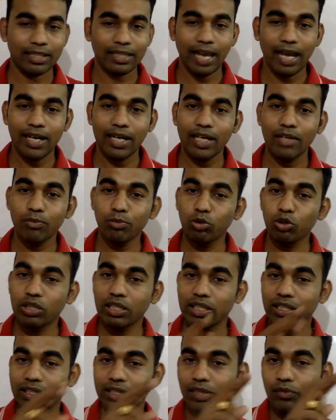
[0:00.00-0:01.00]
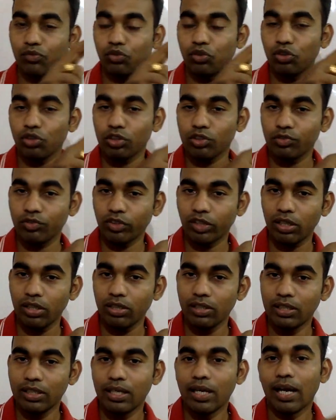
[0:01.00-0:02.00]
Can I put a fourth
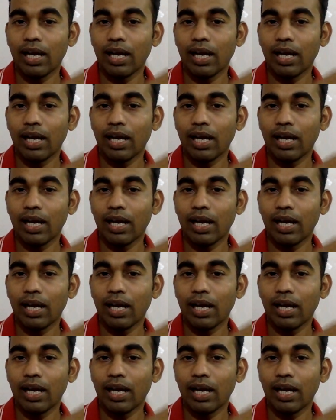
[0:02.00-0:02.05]
ball?